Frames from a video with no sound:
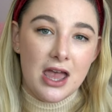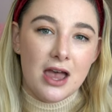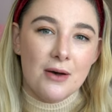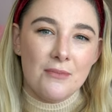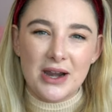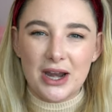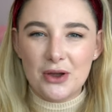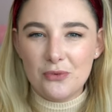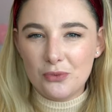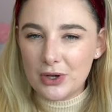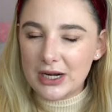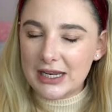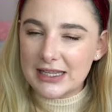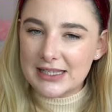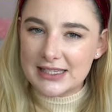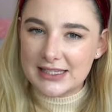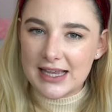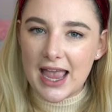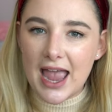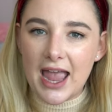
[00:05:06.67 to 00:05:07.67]
but I wouldn't
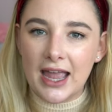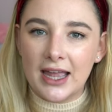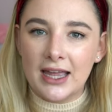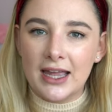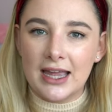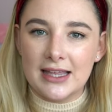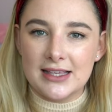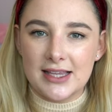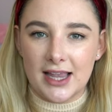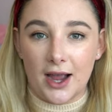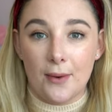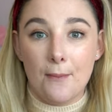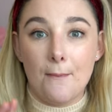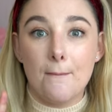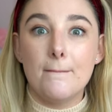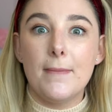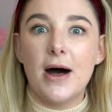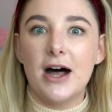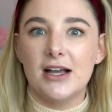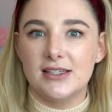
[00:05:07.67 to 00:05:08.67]
say it's like a
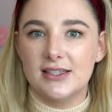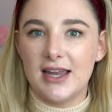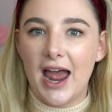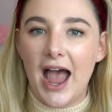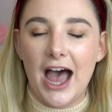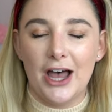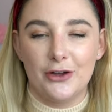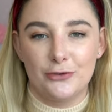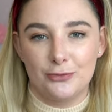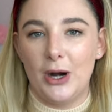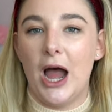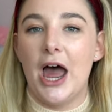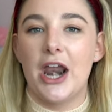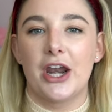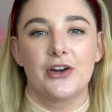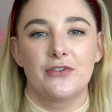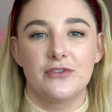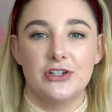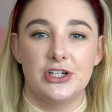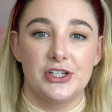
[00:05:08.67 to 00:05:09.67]
must-have
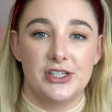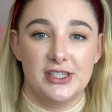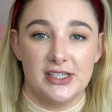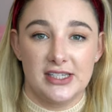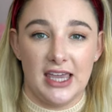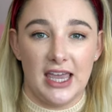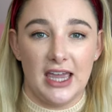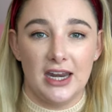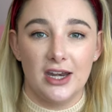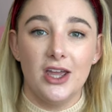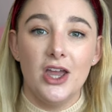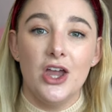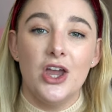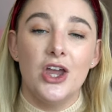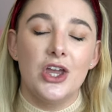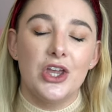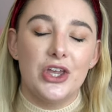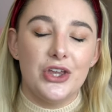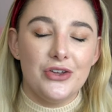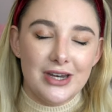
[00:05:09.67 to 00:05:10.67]
product for your skin.
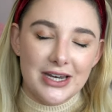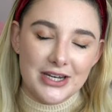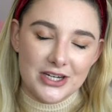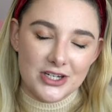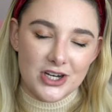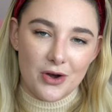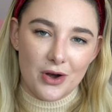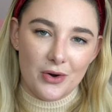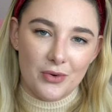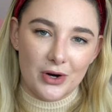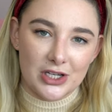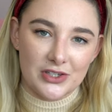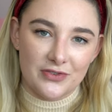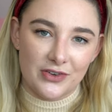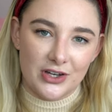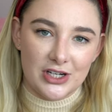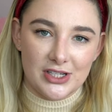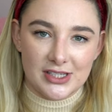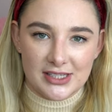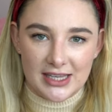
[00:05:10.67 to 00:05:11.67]
You need to know what works
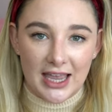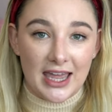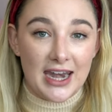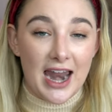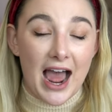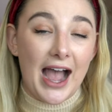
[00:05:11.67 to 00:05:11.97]
for your skin.